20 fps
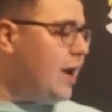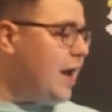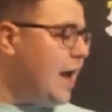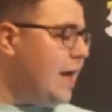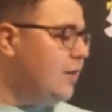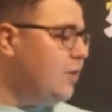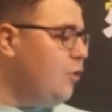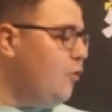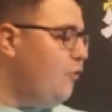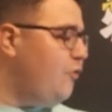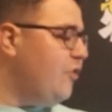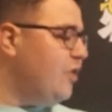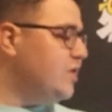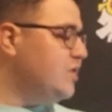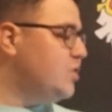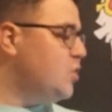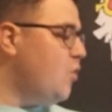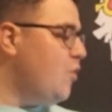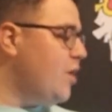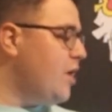Hat
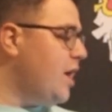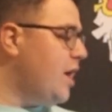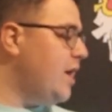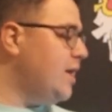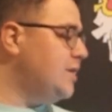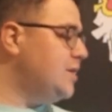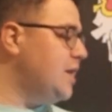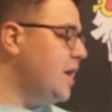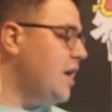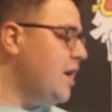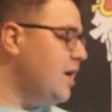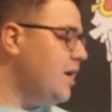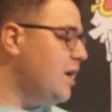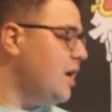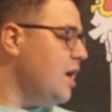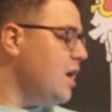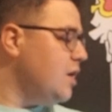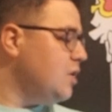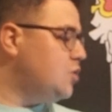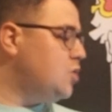Luffy's going to
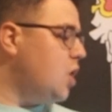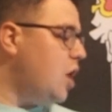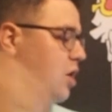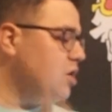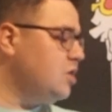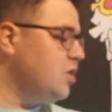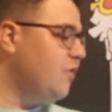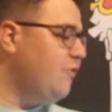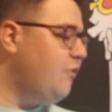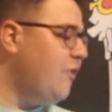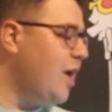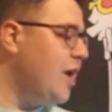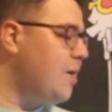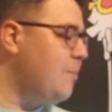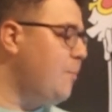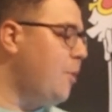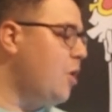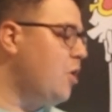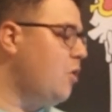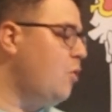take Dr.
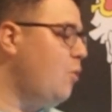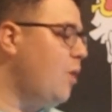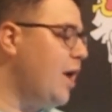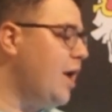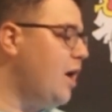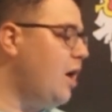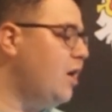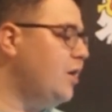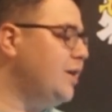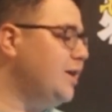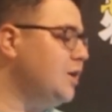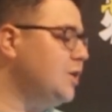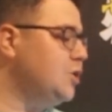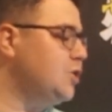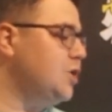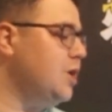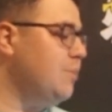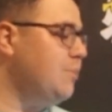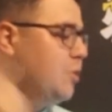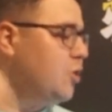Vegapunk away on his
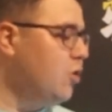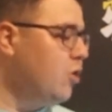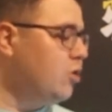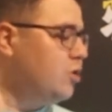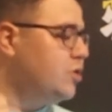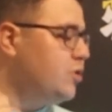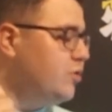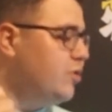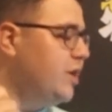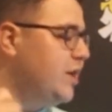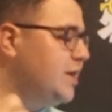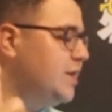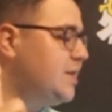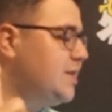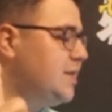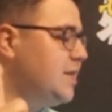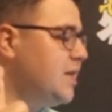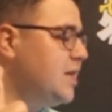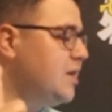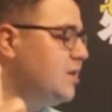ship. Your duty
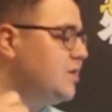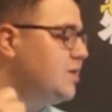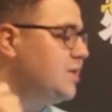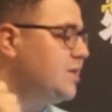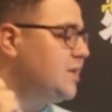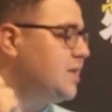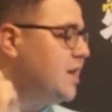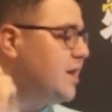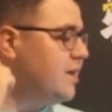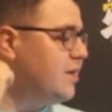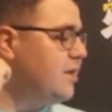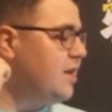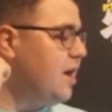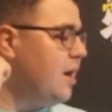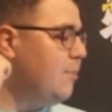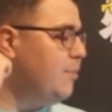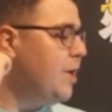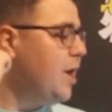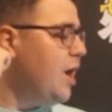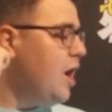is to see
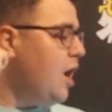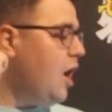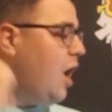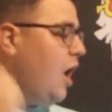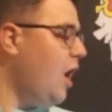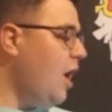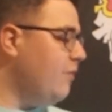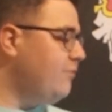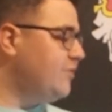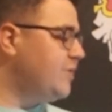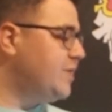them off